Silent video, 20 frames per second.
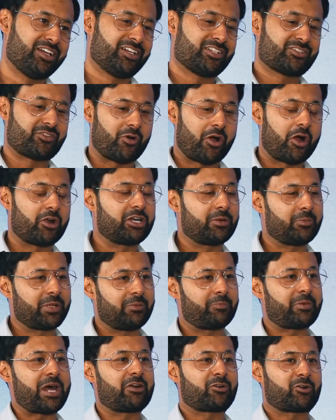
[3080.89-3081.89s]
So £100
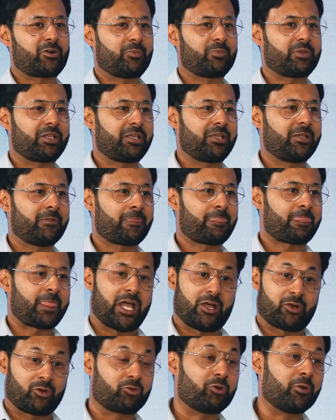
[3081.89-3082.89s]
million company,
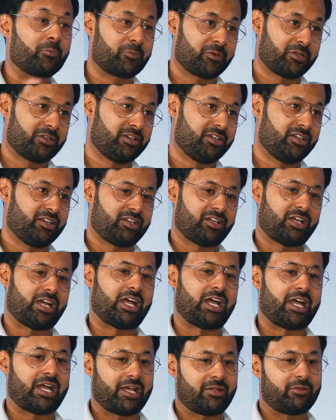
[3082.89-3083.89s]
a group,
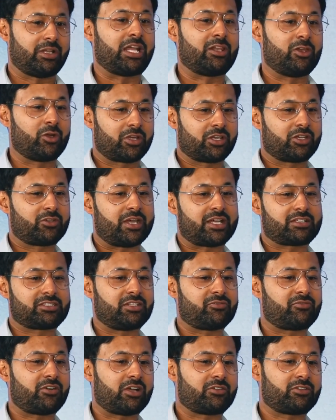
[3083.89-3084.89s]
and looking to
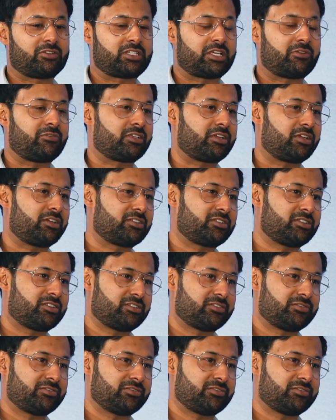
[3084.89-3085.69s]
exit 5 to 7 years.